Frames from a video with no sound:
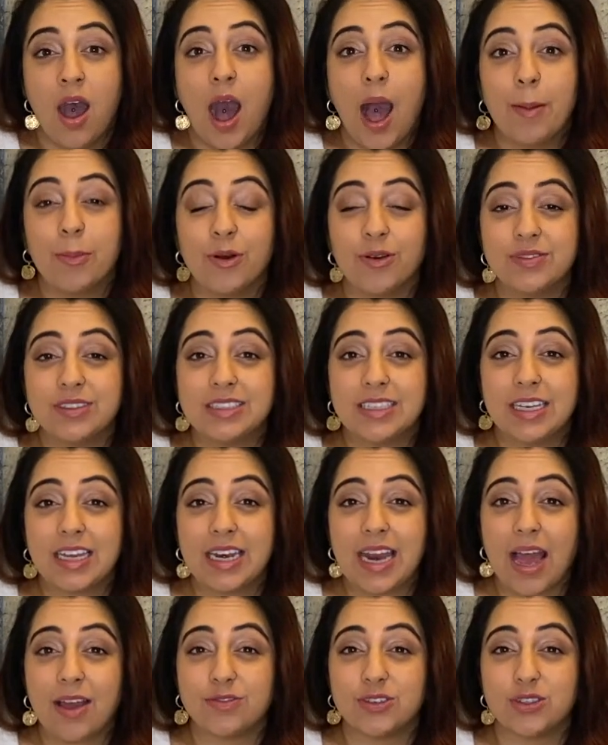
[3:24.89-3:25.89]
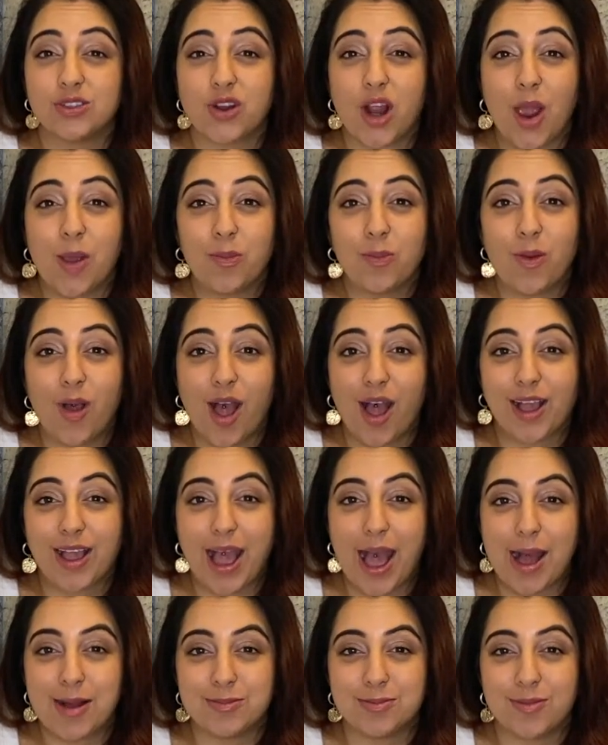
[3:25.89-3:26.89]
I'm obviously going to have to try and work
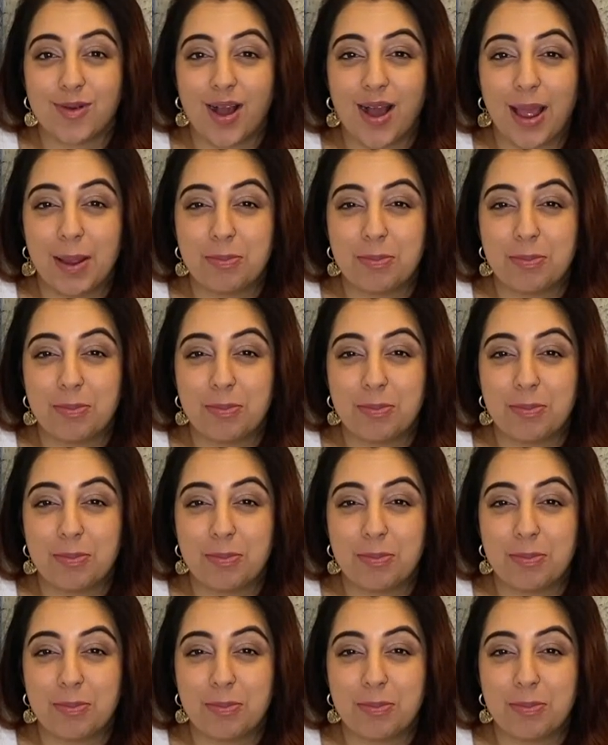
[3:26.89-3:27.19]
out my